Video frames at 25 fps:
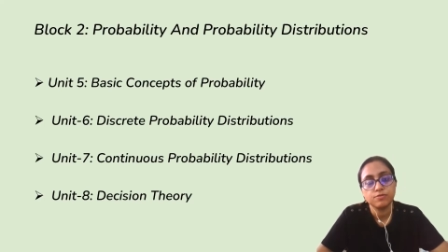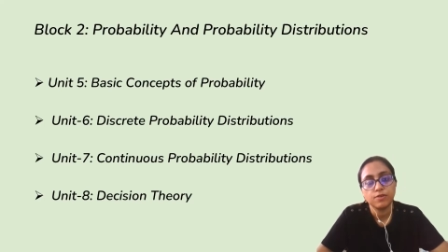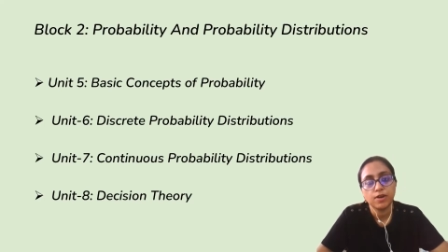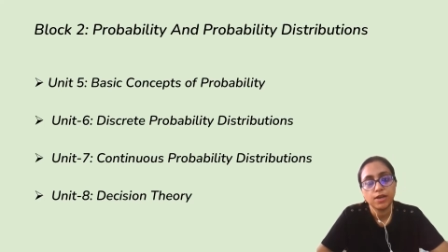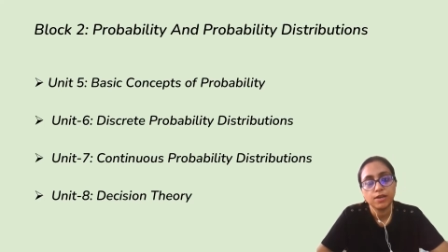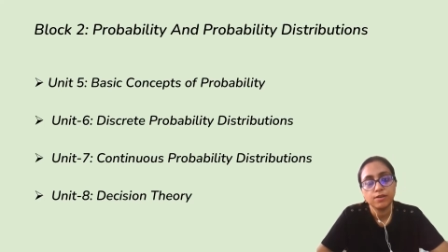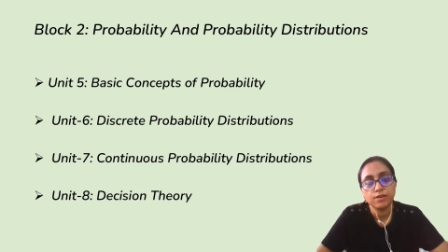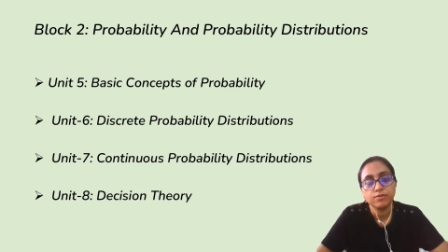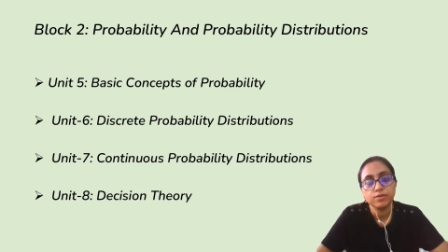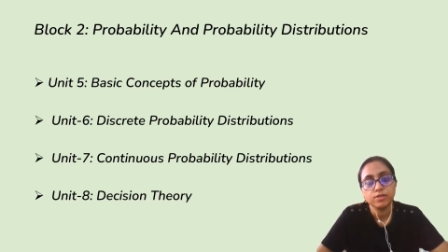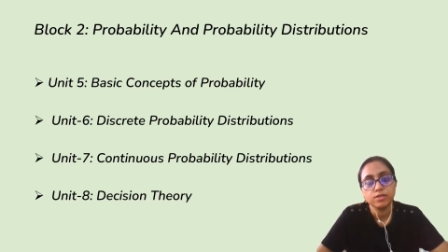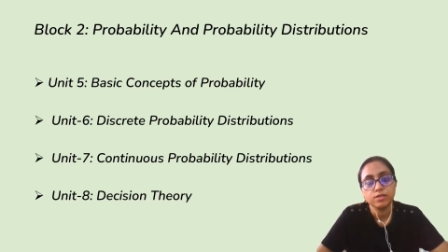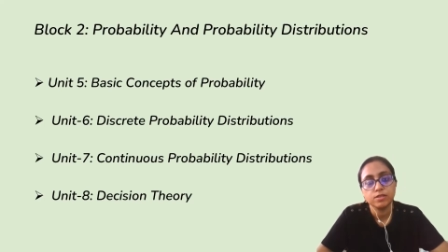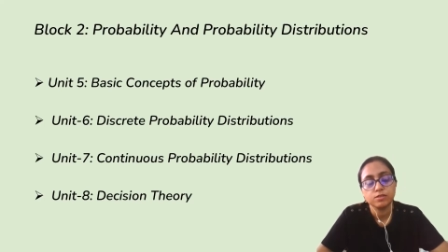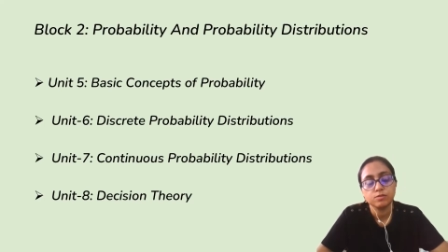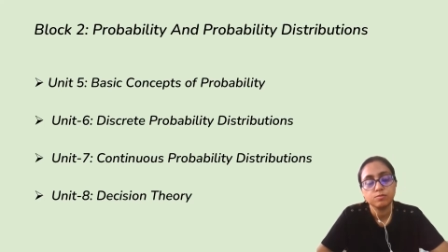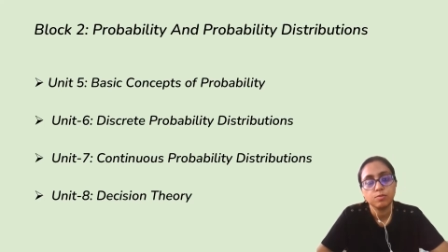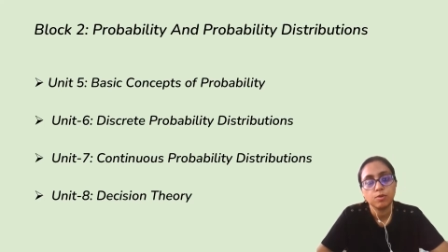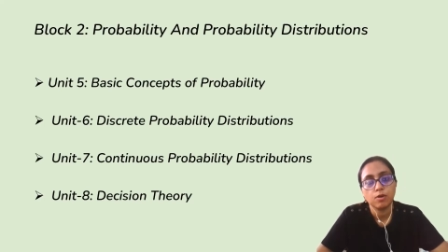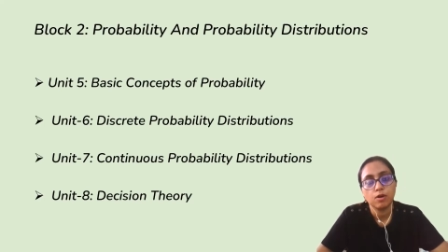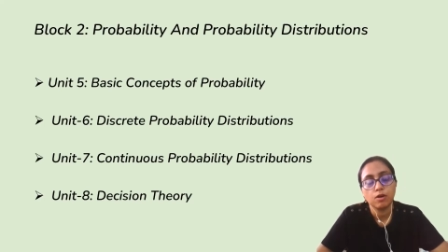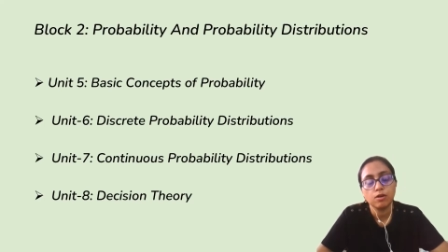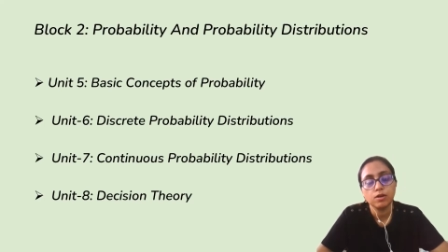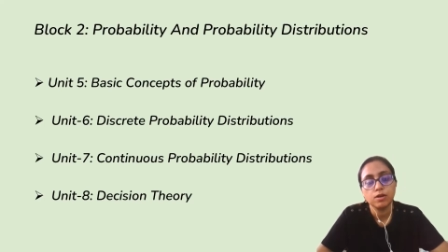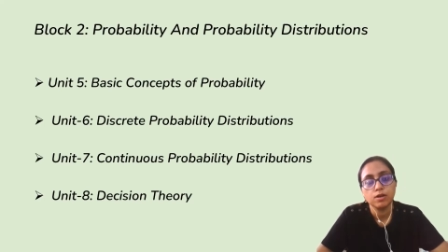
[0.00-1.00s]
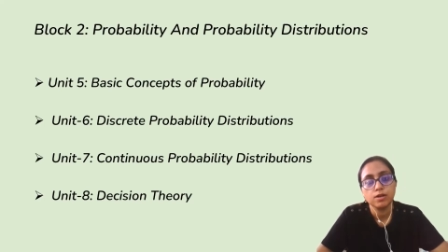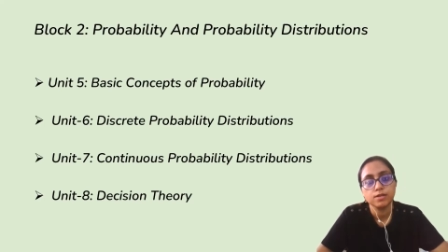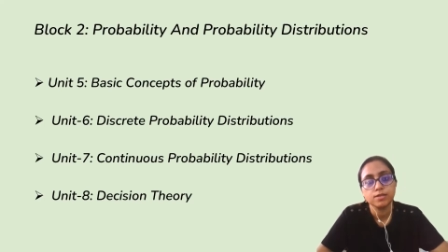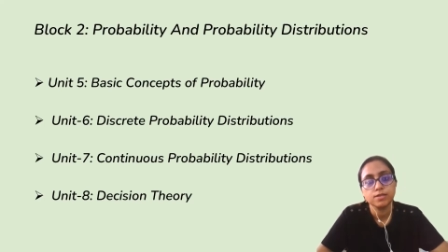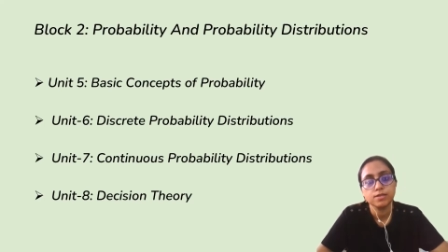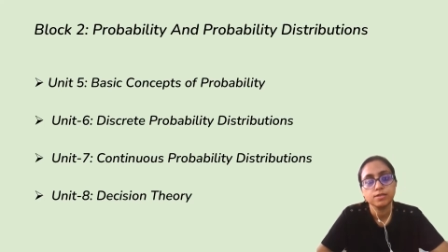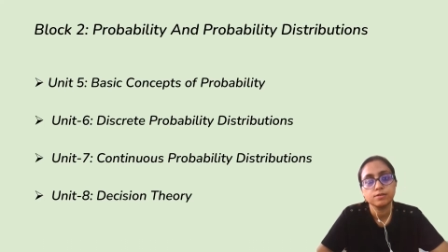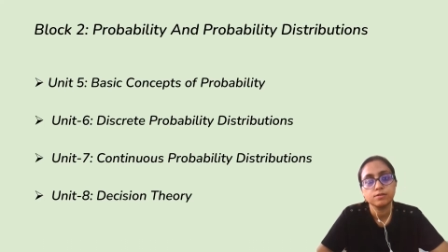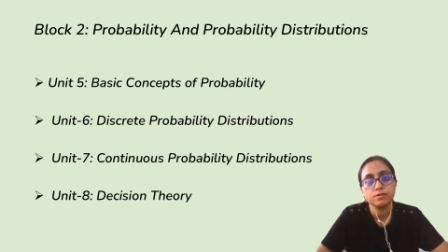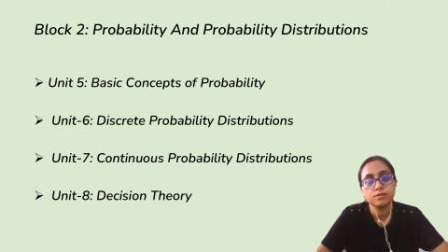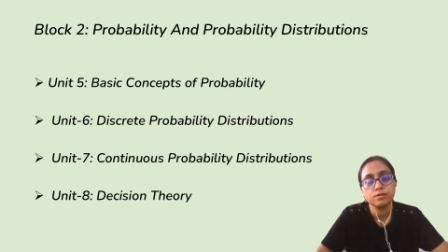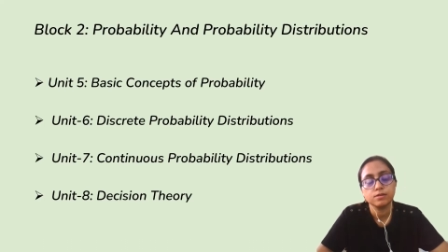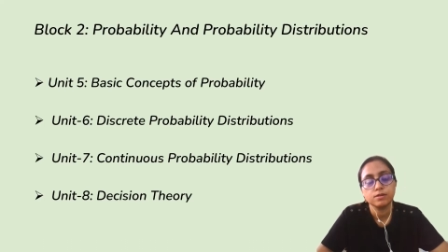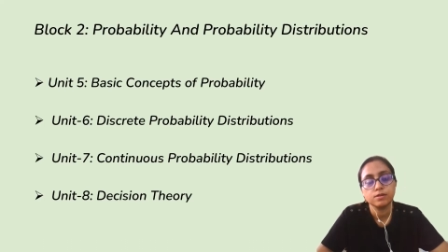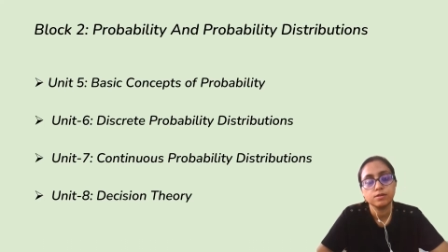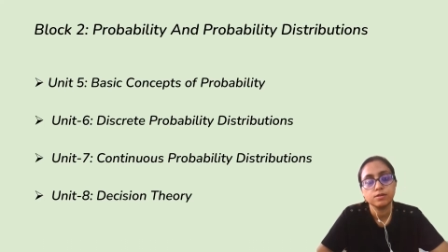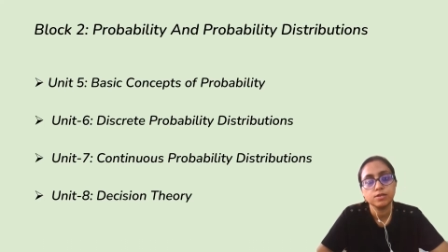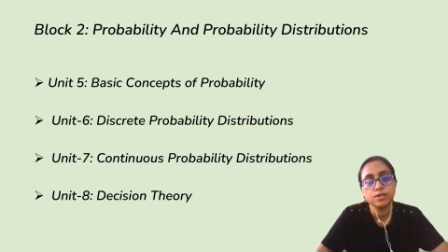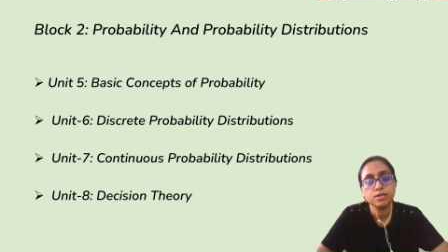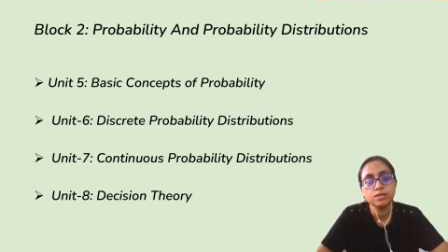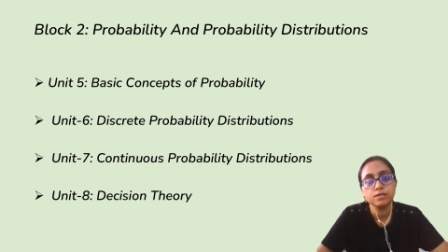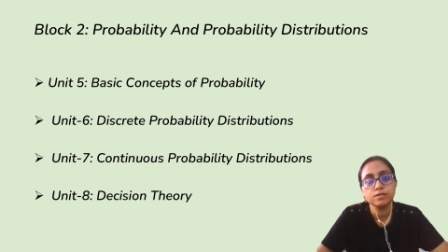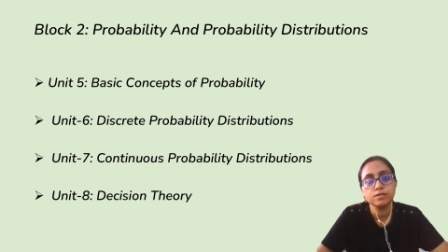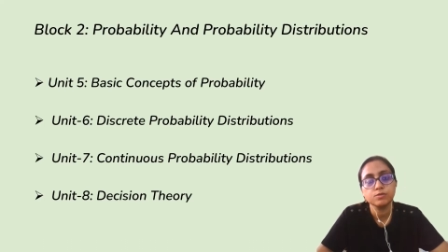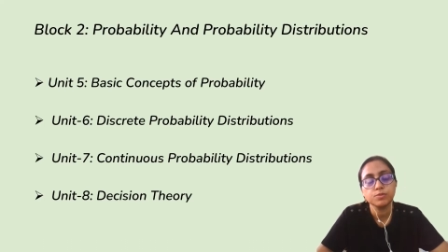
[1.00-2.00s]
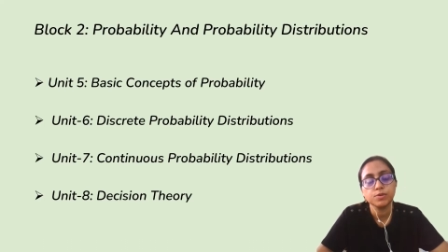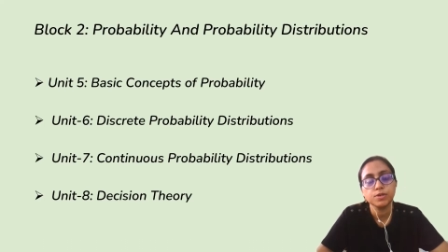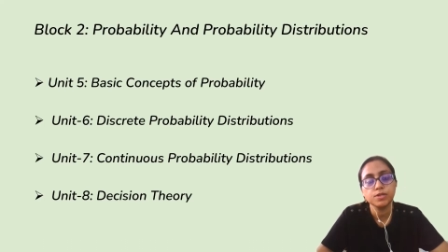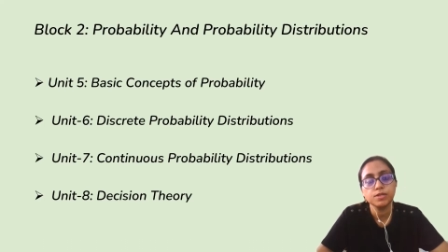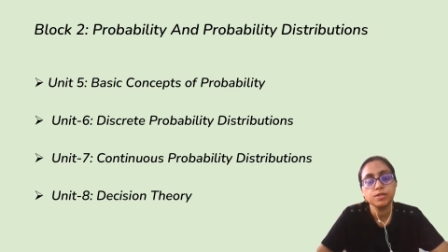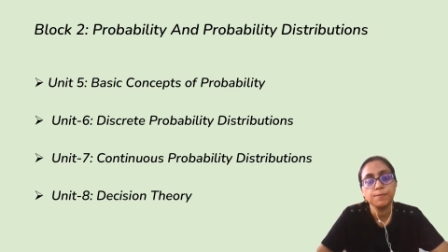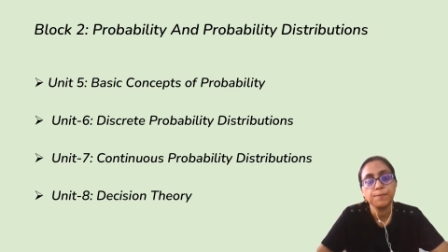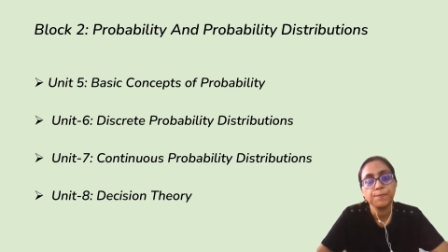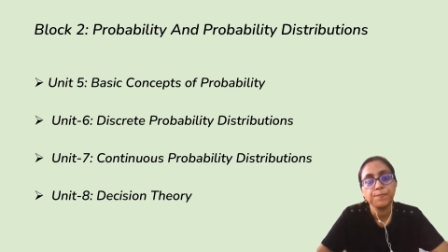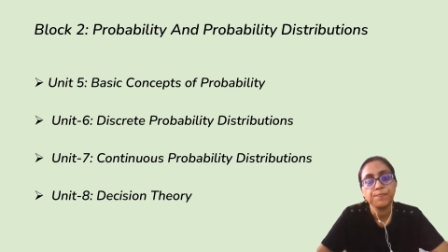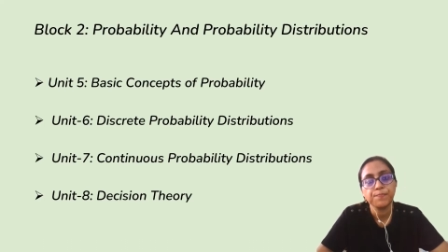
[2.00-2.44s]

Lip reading: 5 in this block, deals with